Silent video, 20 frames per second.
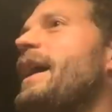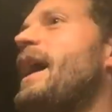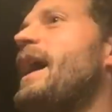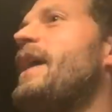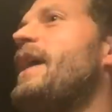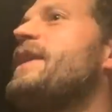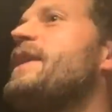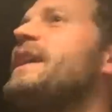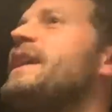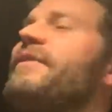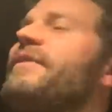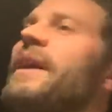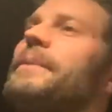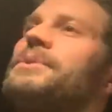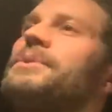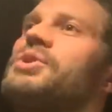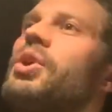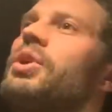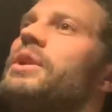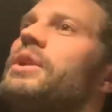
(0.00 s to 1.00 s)
I think if I
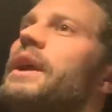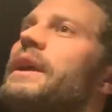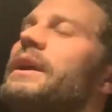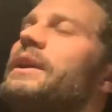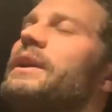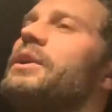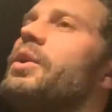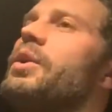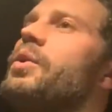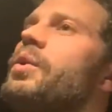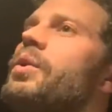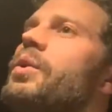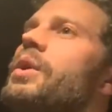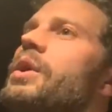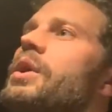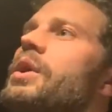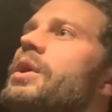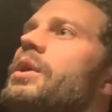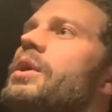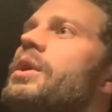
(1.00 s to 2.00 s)
was on like you know
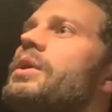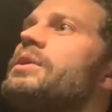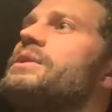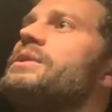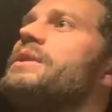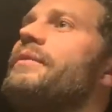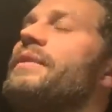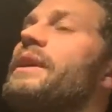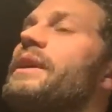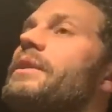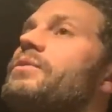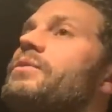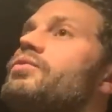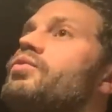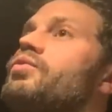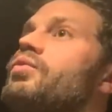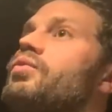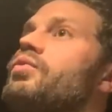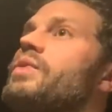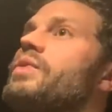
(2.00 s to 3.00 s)
something
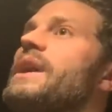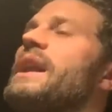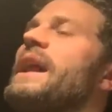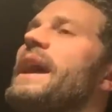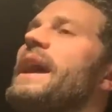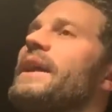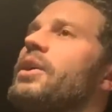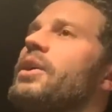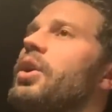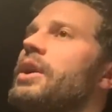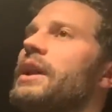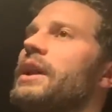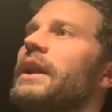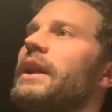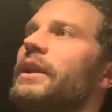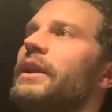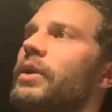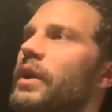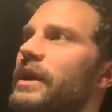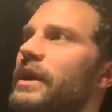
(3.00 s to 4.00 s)
really iconic,
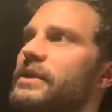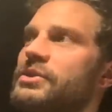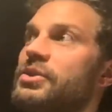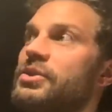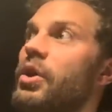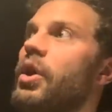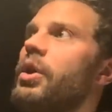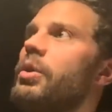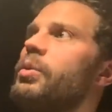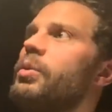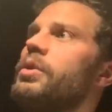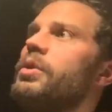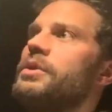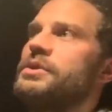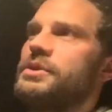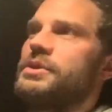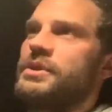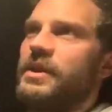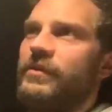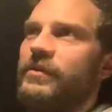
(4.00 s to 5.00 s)
you know, like Star
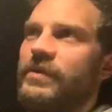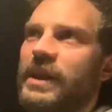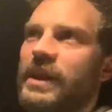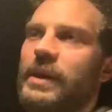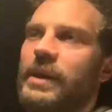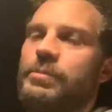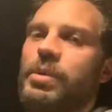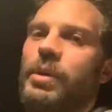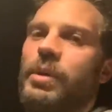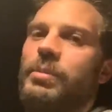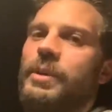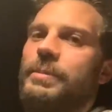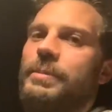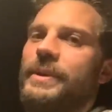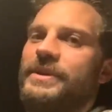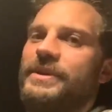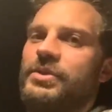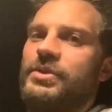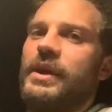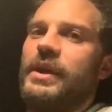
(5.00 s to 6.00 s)
Wars or something, I'd probably
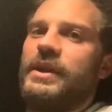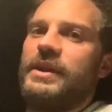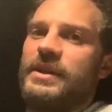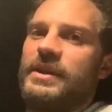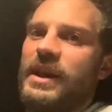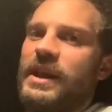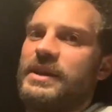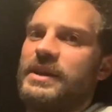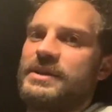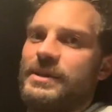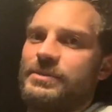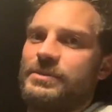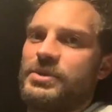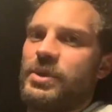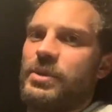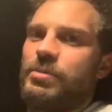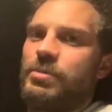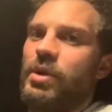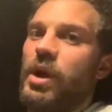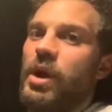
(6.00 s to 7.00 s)
be trying to take some
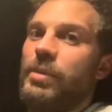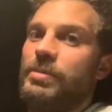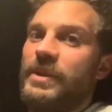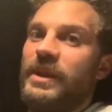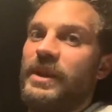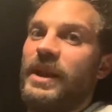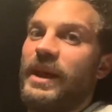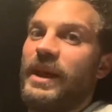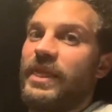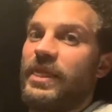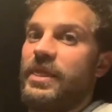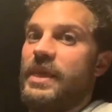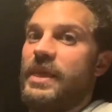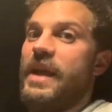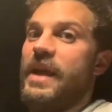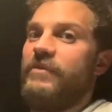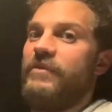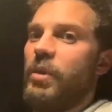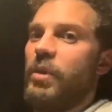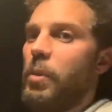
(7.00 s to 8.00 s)
sort of prop that like
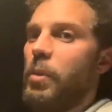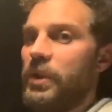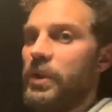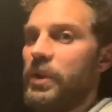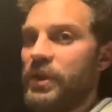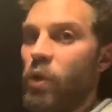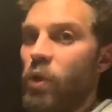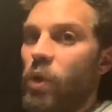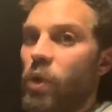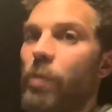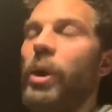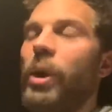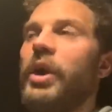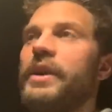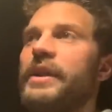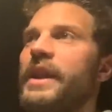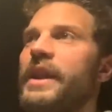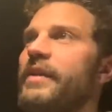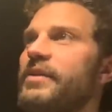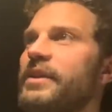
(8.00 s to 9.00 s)
everyone would know
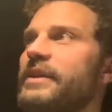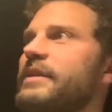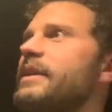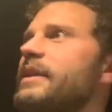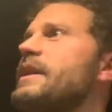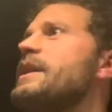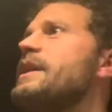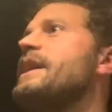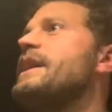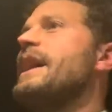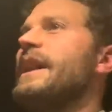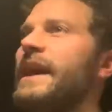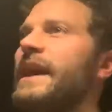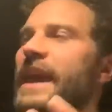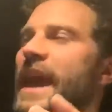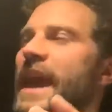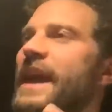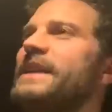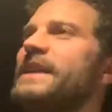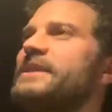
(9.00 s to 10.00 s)
about and have it in a
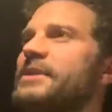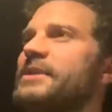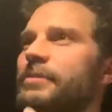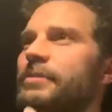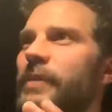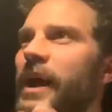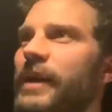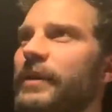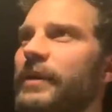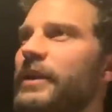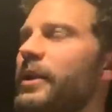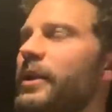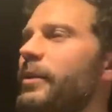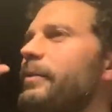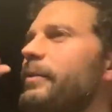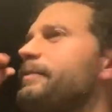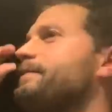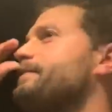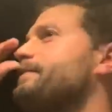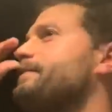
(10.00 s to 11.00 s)
case on my, you
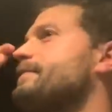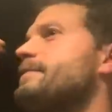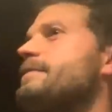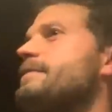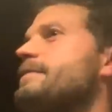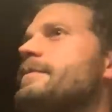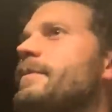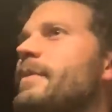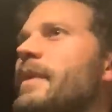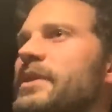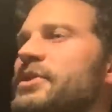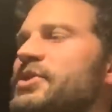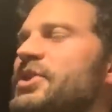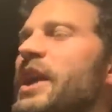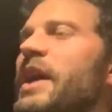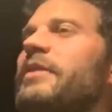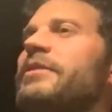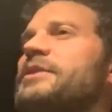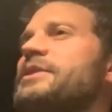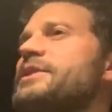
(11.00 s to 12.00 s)
know,
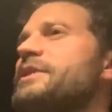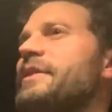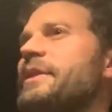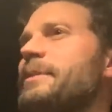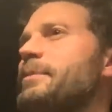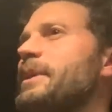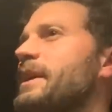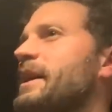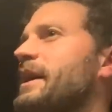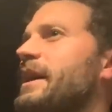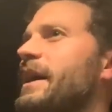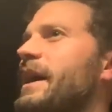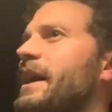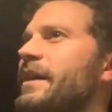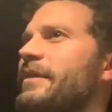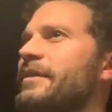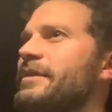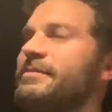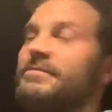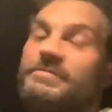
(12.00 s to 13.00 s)
shelf or something. But I, I
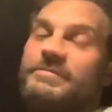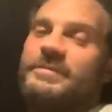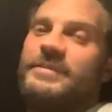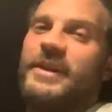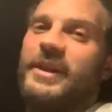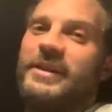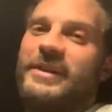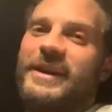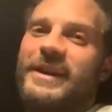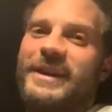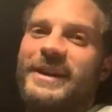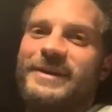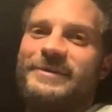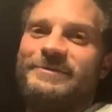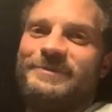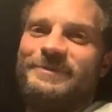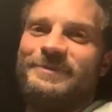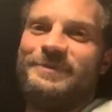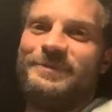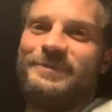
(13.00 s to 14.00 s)
haven't done that yet.